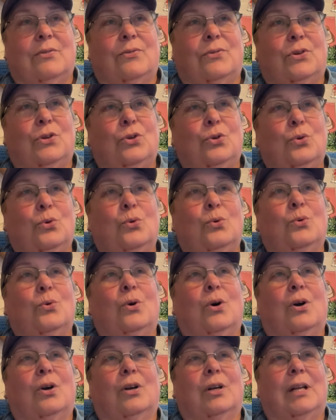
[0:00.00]
you
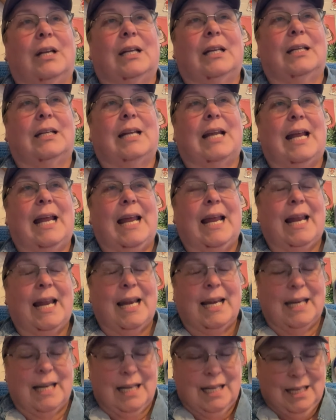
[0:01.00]
are in
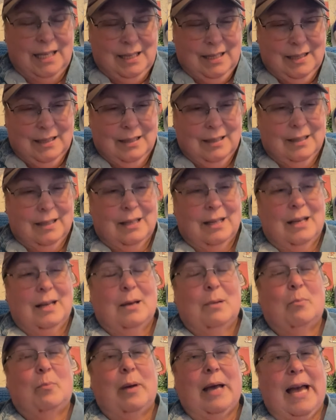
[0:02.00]
any
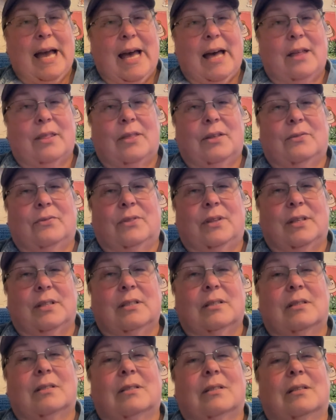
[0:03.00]
path of
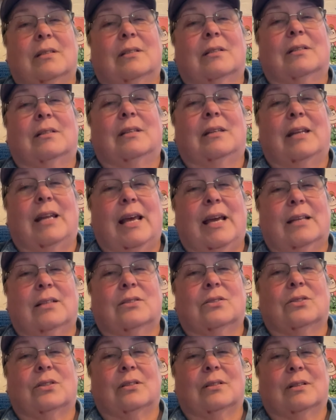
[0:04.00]
this
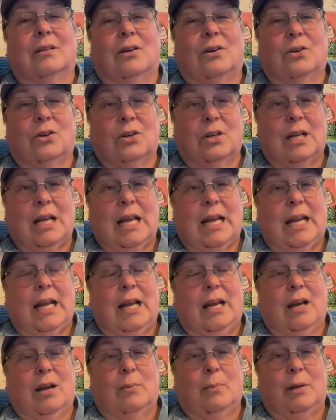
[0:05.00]
next hurricane
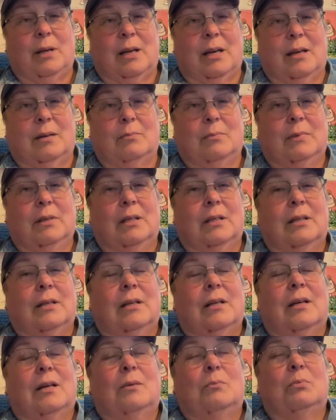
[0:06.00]
coming up,
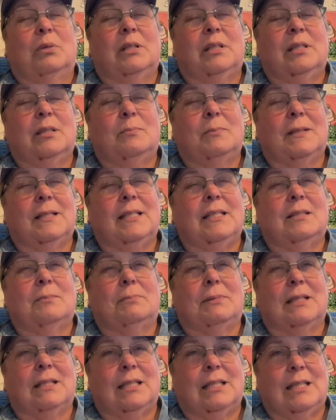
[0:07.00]
please, please,
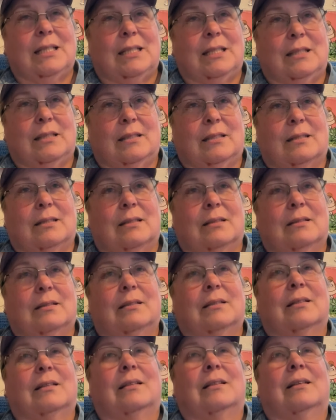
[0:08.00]
please
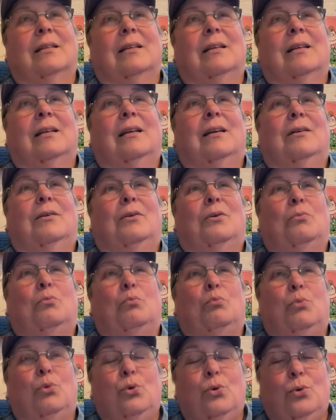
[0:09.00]

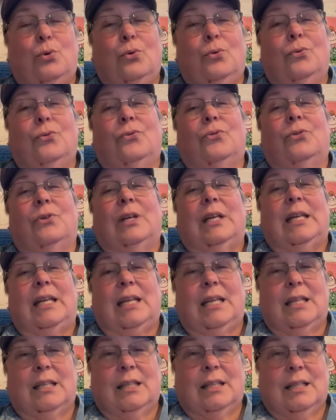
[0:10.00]
move
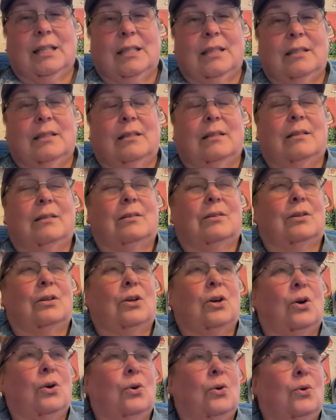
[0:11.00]
inland,
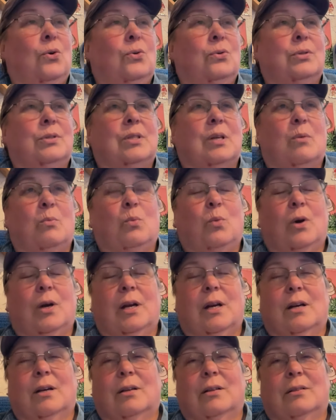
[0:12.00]
go
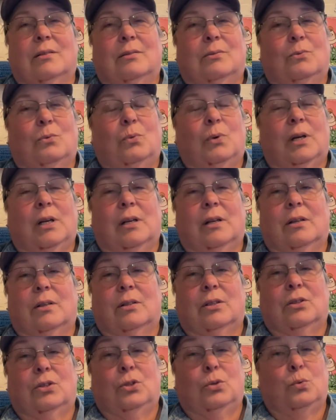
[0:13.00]
somewhere where
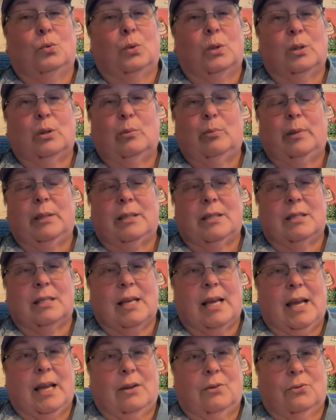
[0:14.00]
you will be
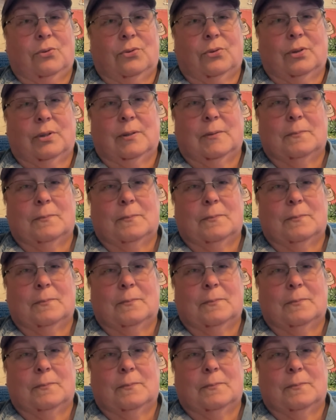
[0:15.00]
safe.